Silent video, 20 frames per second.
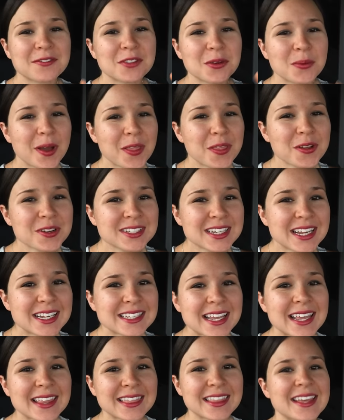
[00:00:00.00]
if the weather
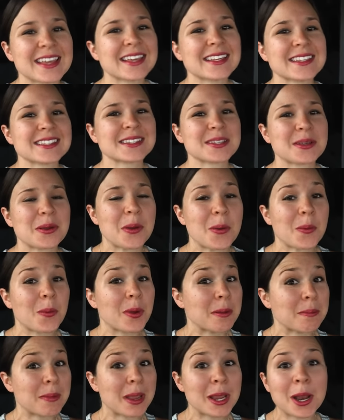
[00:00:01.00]
stays like this,
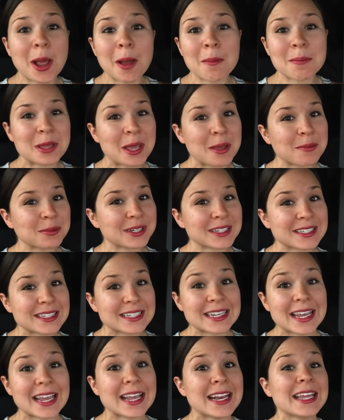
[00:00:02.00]
we may not be able to
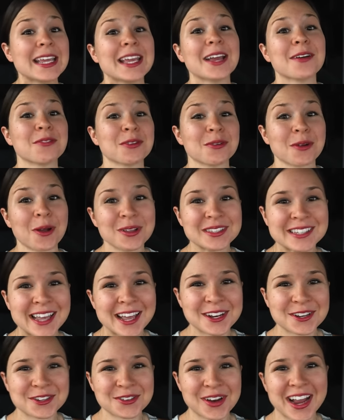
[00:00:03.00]
see any of the
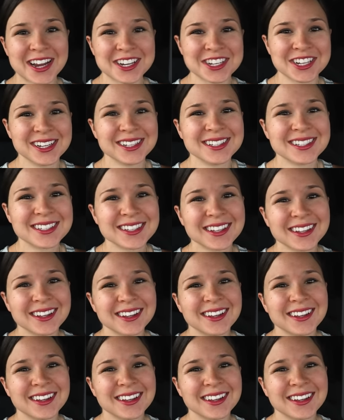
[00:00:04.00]
roadside attractions.